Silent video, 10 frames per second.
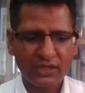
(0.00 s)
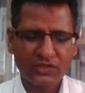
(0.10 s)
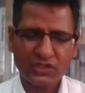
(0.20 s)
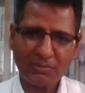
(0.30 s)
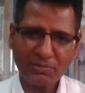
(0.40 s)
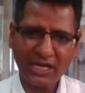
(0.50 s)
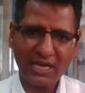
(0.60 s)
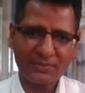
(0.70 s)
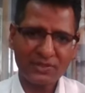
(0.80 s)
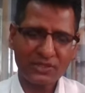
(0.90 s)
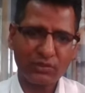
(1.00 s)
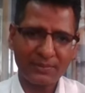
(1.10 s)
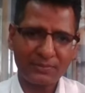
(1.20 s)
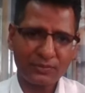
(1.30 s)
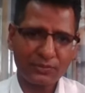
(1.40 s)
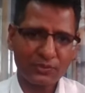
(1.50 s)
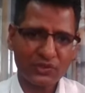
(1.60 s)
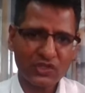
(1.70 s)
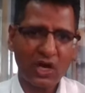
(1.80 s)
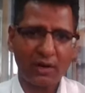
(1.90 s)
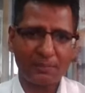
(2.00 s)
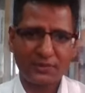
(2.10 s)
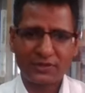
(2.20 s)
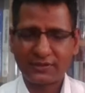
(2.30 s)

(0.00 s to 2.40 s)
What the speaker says: Sometimes we have to soft.